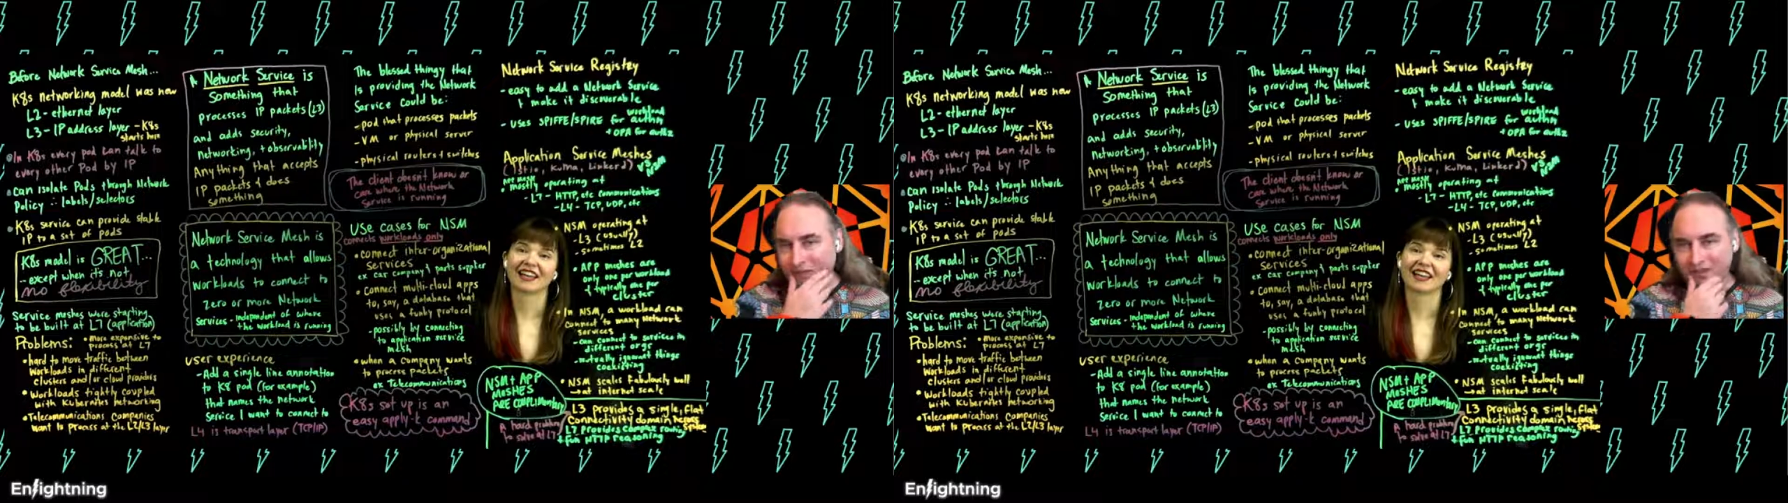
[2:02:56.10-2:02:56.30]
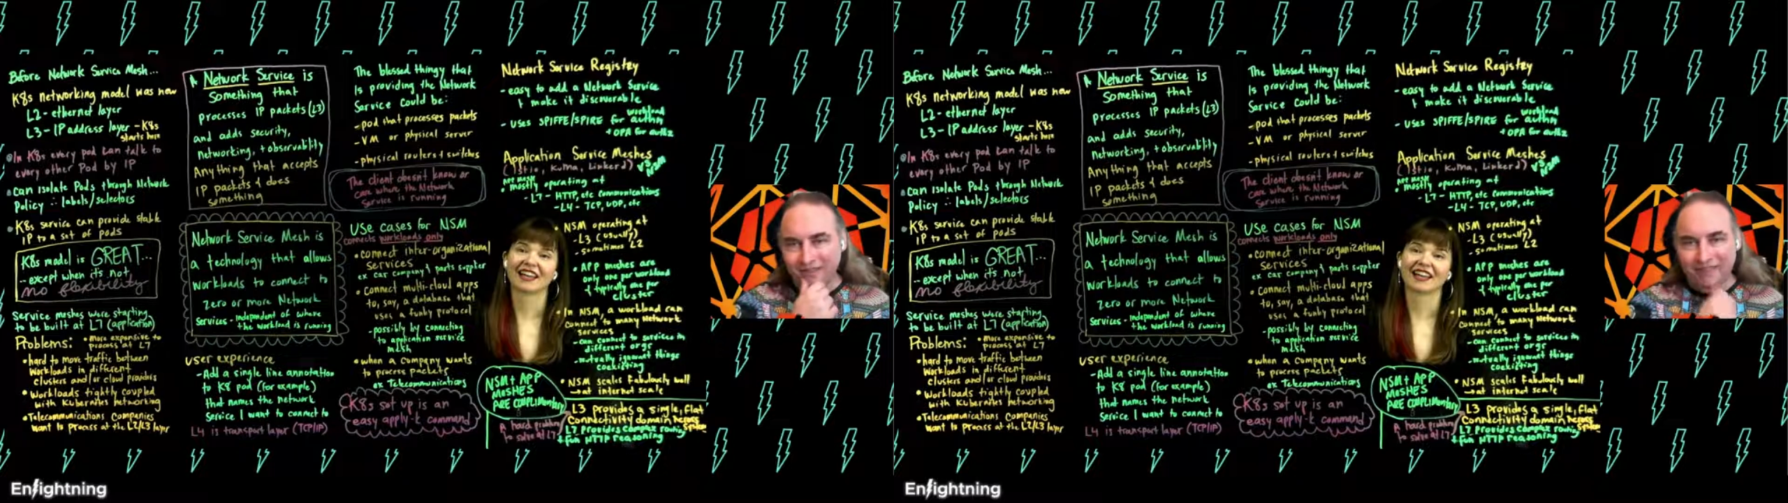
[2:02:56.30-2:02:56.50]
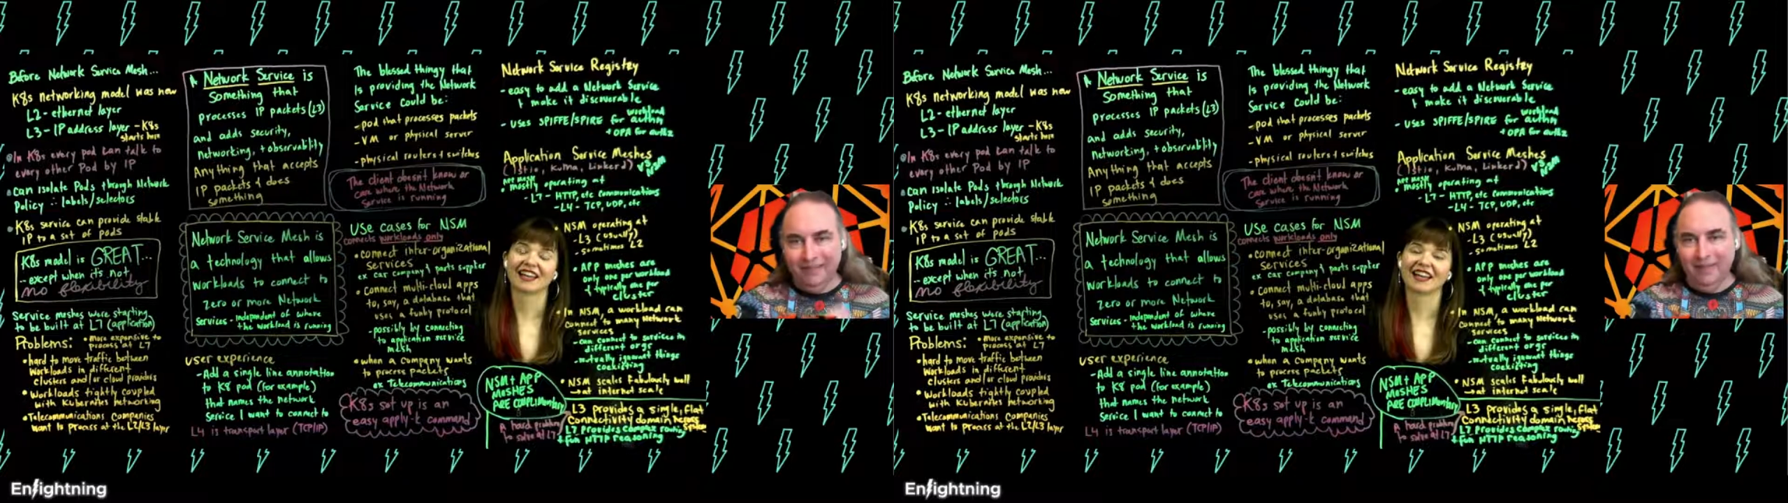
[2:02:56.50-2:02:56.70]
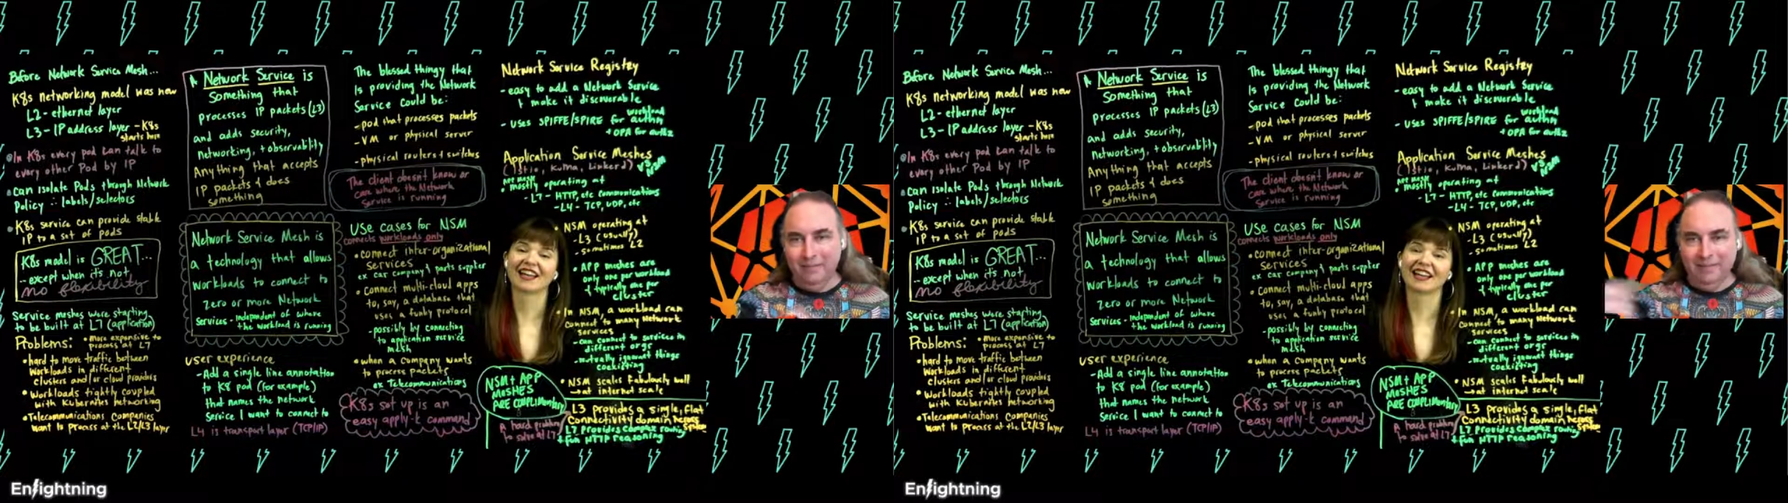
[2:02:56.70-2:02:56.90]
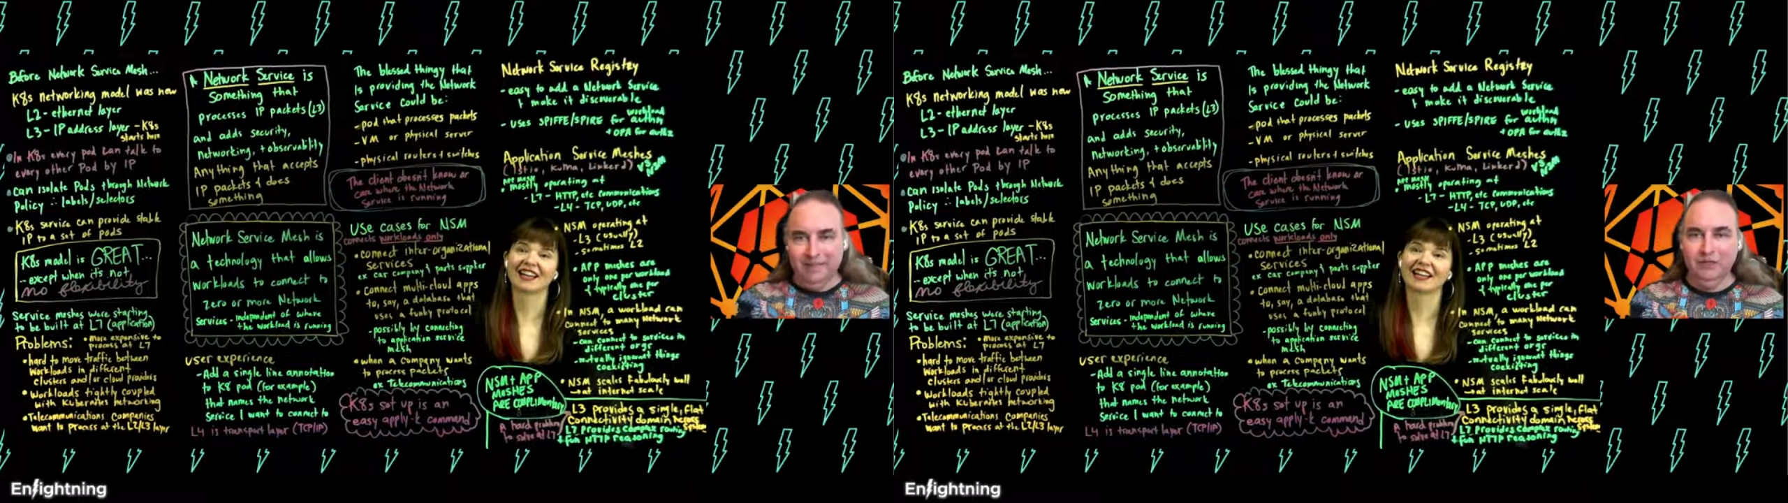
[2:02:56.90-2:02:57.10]
So you send that
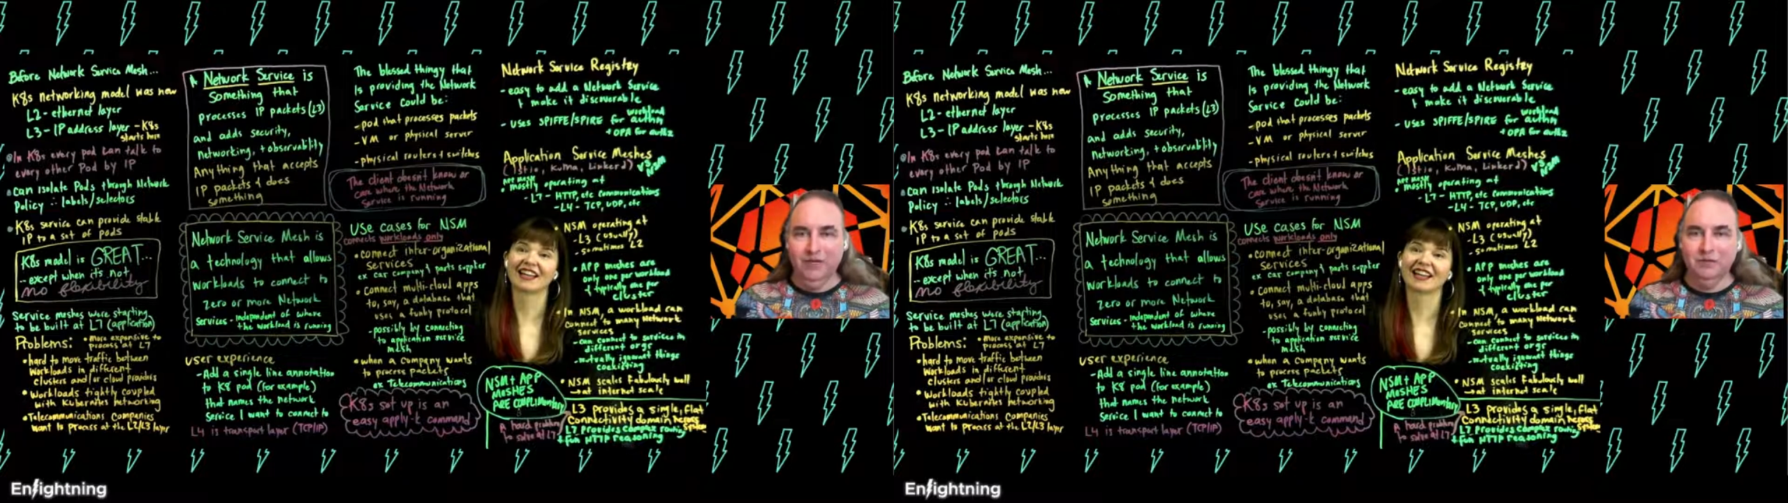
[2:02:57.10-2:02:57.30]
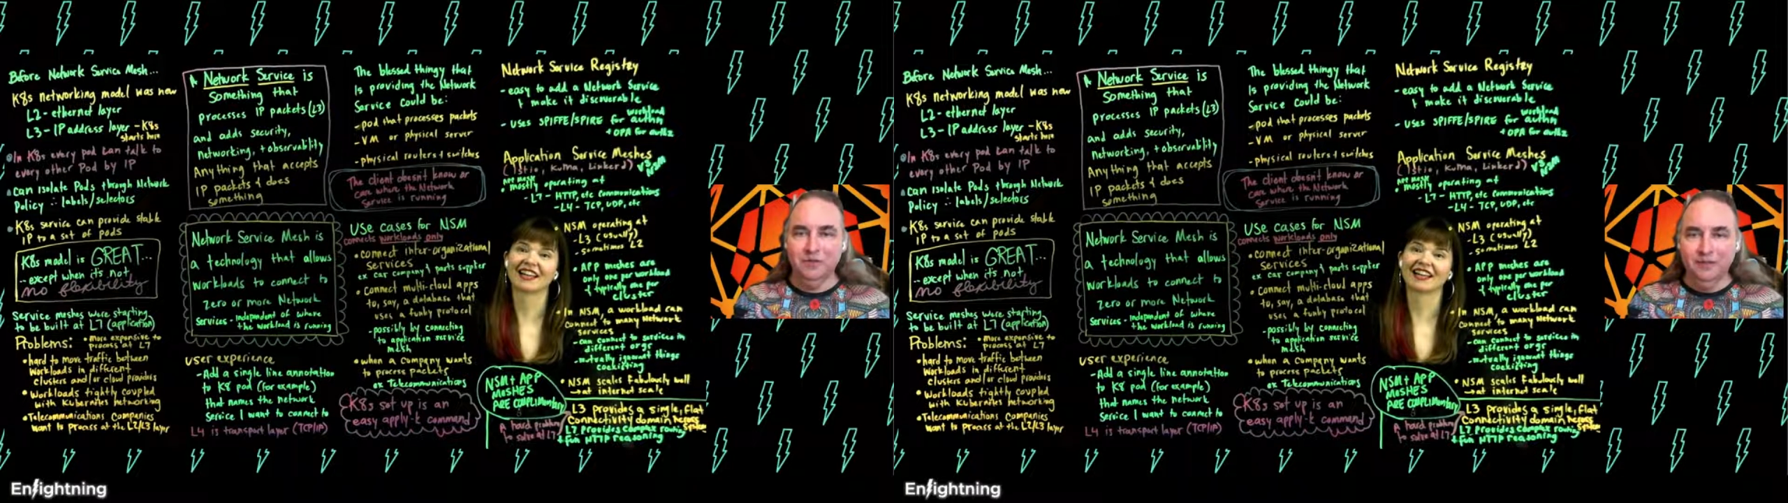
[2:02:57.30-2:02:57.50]
message out,